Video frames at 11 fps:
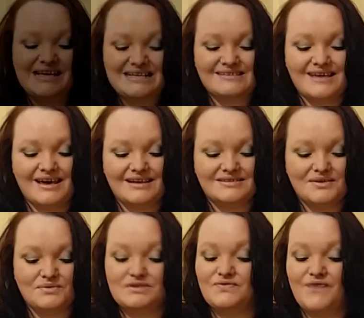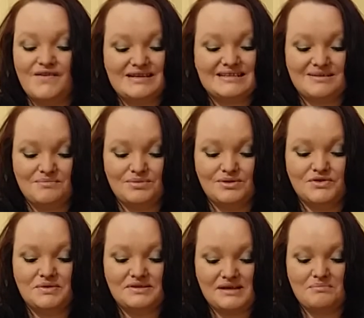V6 was very simple to
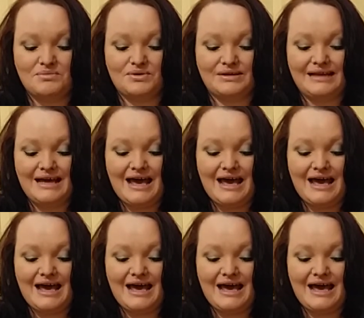assemble,